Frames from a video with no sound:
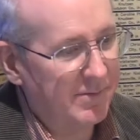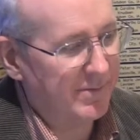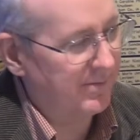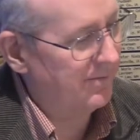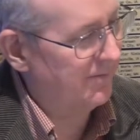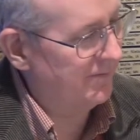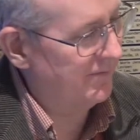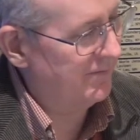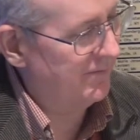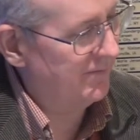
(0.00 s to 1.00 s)
and something that
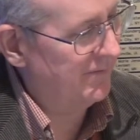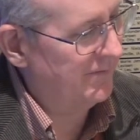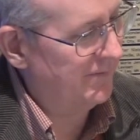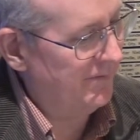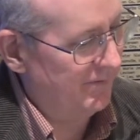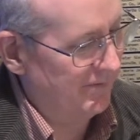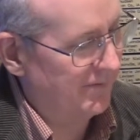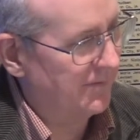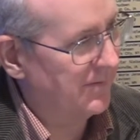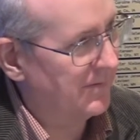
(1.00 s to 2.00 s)
was made in the
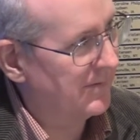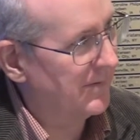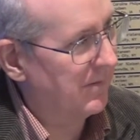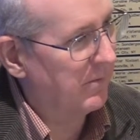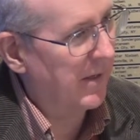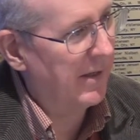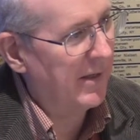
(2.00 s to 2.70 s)
20th century?